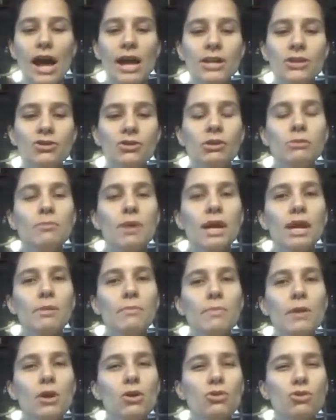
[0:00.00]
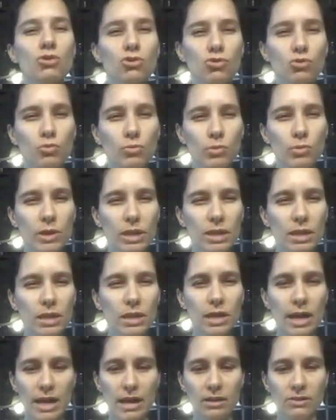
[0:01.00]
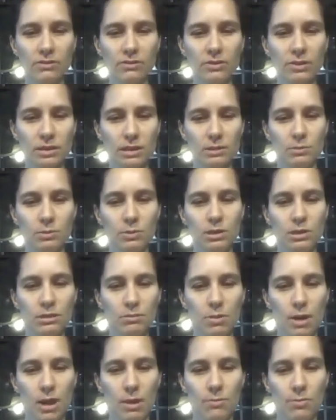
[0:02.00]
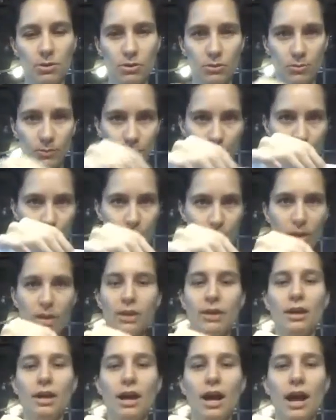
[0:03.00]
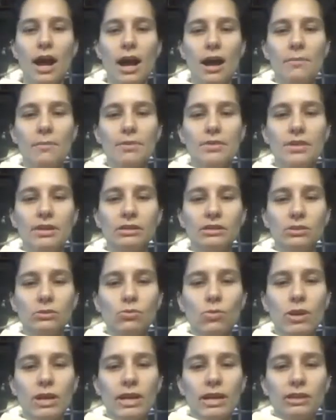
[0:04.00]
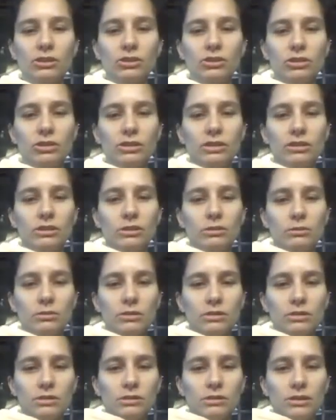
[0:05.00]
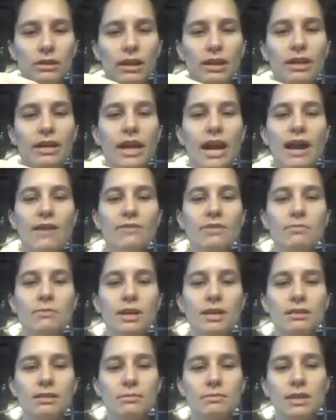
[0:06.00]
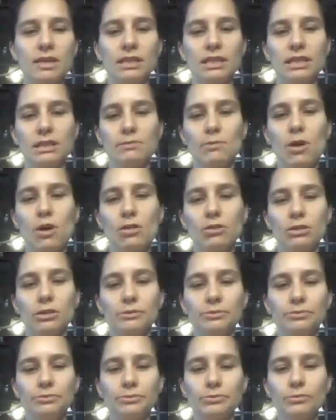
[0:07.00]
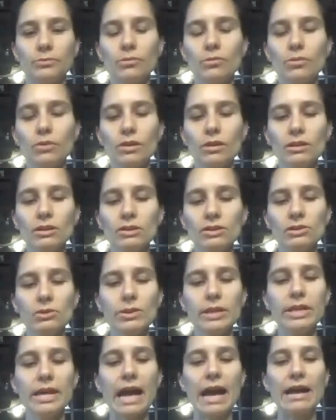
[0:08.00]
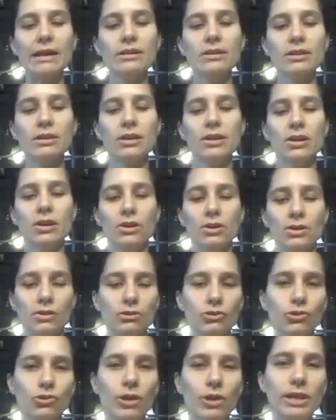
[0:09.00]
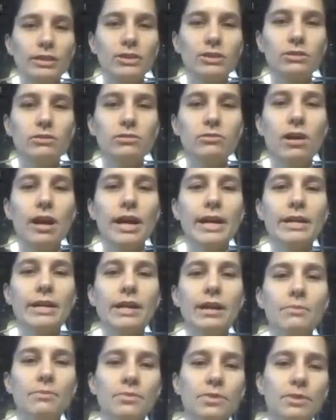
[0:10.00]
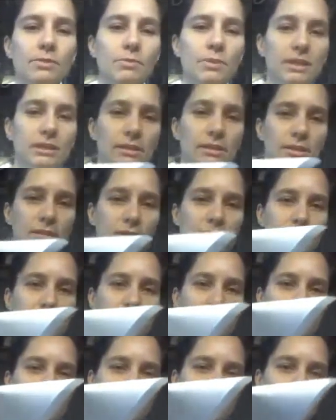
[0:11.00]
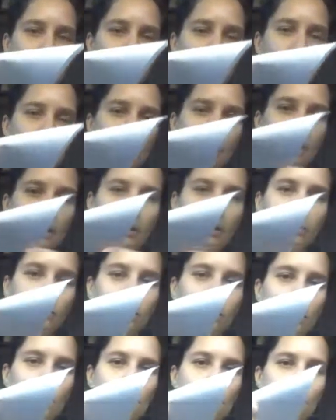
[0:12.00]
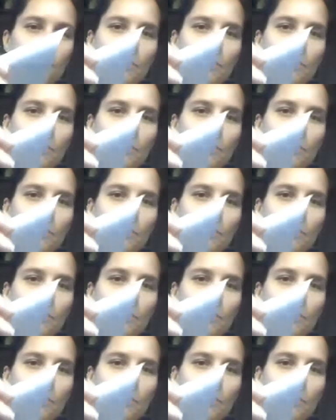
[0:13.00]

You can make about 3 out of this piece of paper. And there's one extra little thing, and I haven't made them any smaller. So again, you try to line up pieces there, like so.